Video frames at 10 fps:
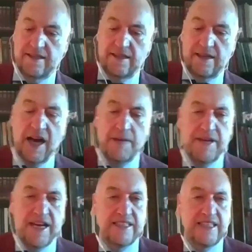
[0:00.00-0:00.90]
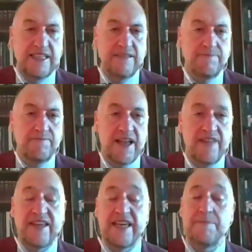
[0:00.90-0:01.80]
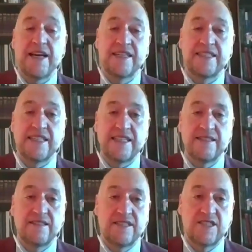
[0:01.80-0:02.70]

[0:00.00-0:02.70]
IBRD and the EBRD to